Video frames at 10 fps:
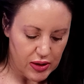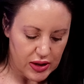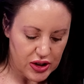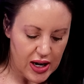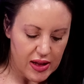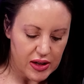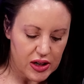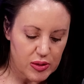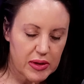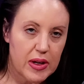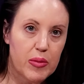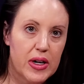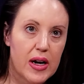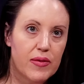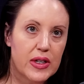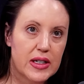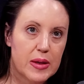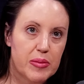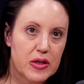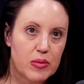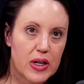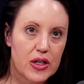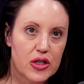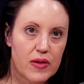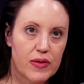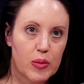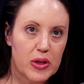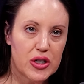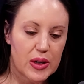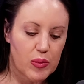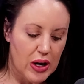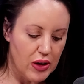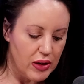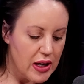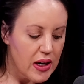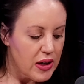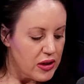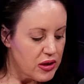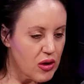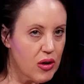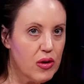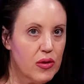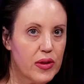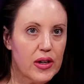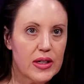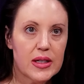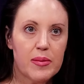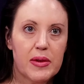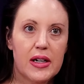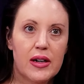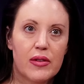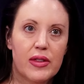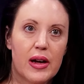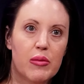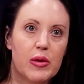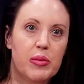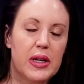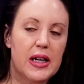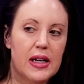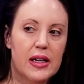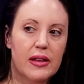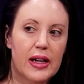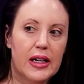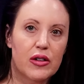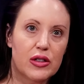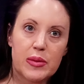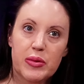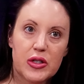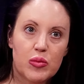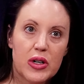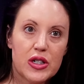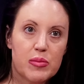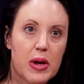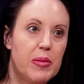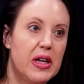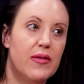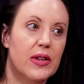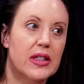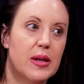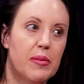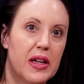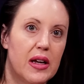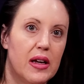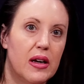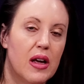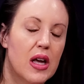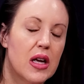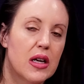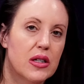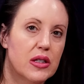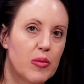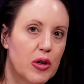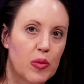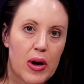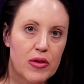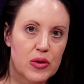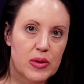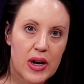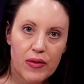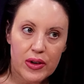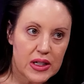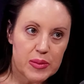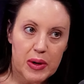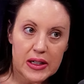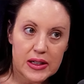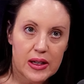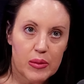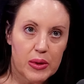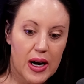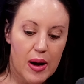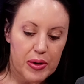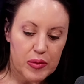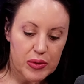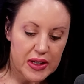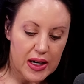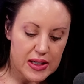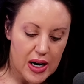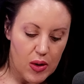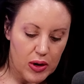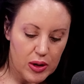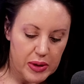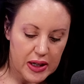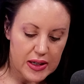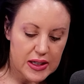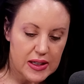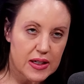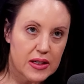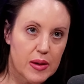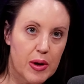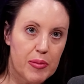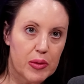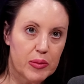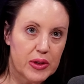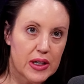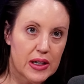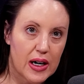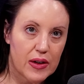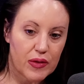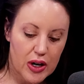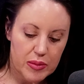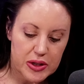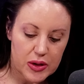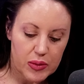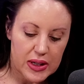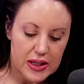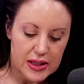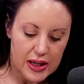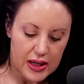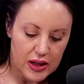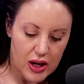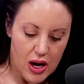a challenge, but then we have the deepest wish of the wishing well. So there is something here that would be like your deepest wish, maybe even something someone around you never expected that would happen with that tower because it does come up with a nine of cups. So it is like,